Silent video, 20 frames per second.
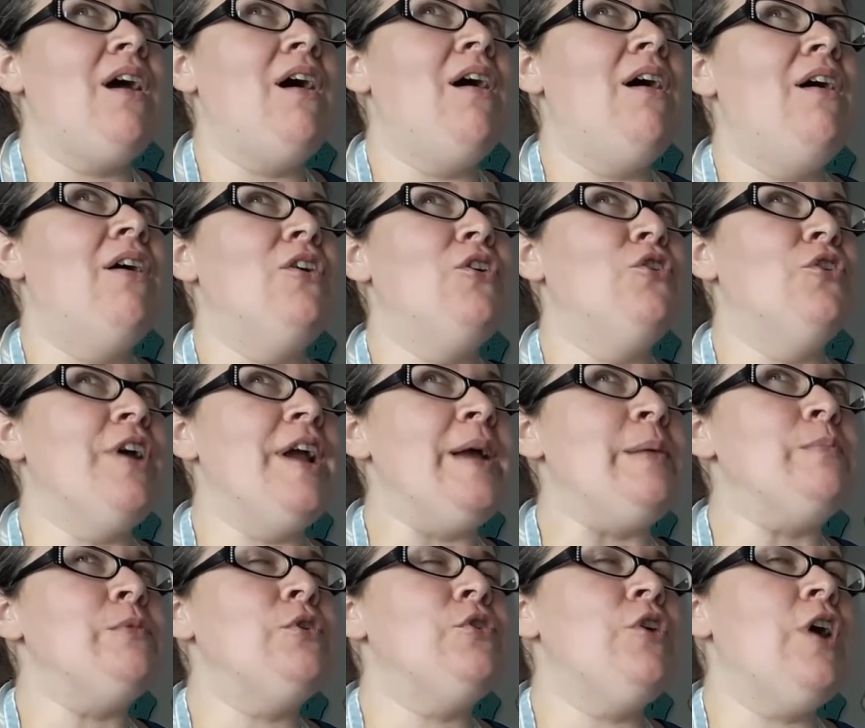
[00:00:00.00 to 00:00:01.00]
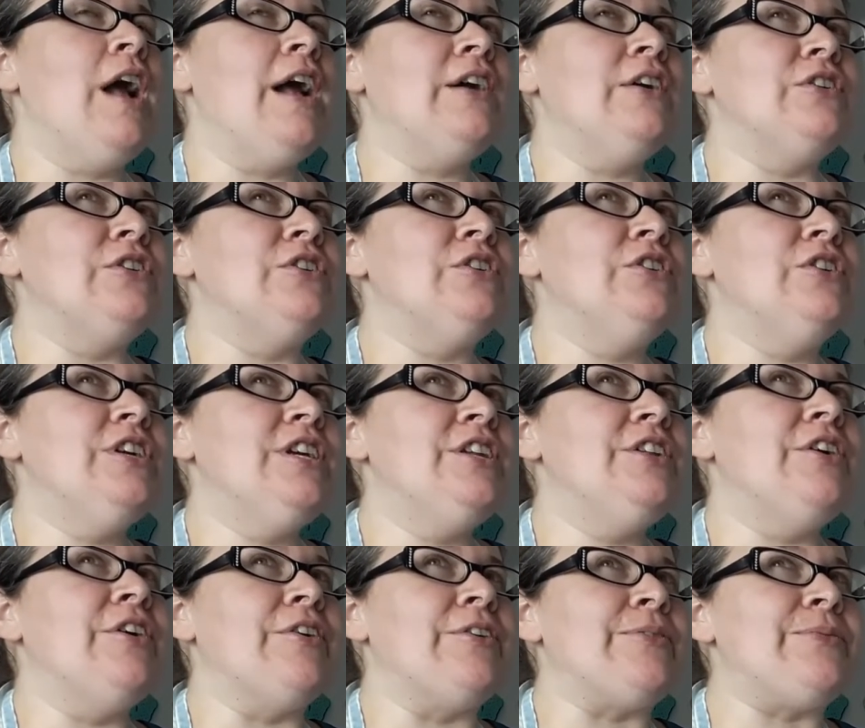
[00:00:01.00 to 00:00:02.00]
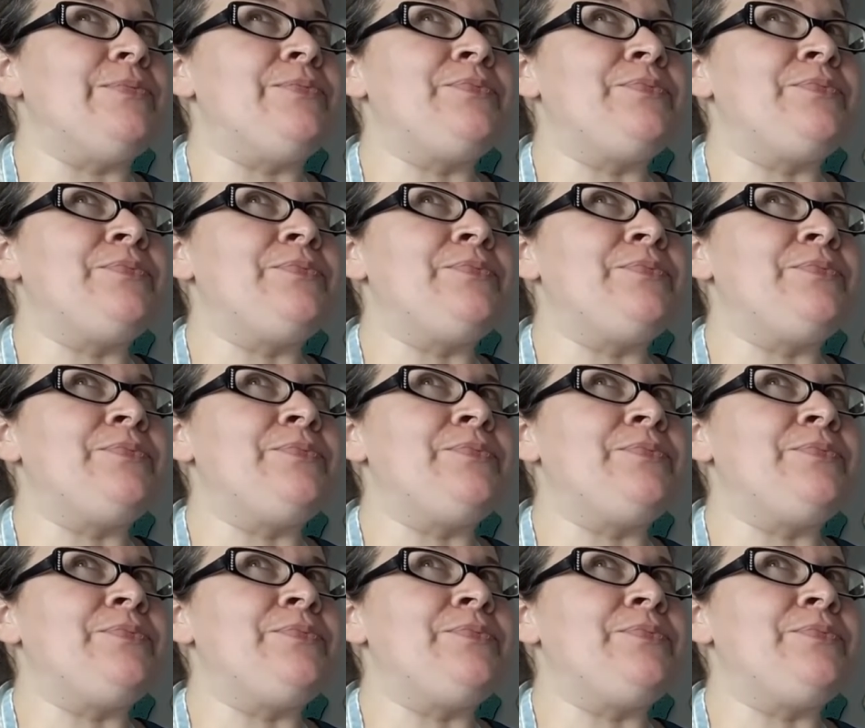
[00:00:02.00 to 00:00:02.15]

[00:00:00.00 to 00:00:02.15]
a graham cracker cookie dough.